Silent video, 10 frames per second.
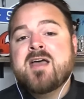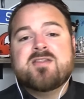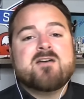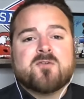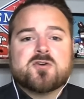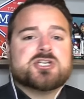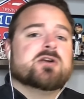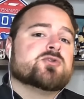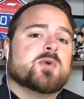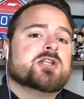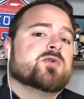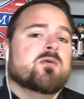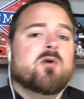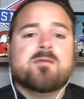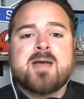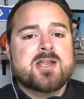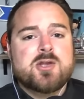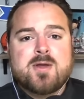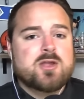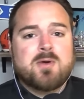That first year in 2021, man,
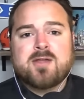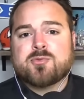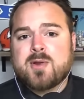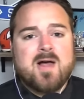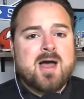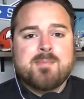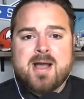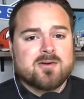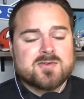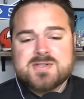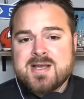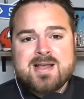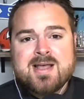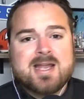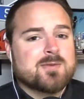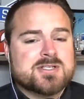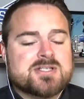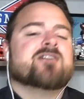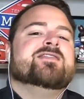you you played three linebackers, and it was tough.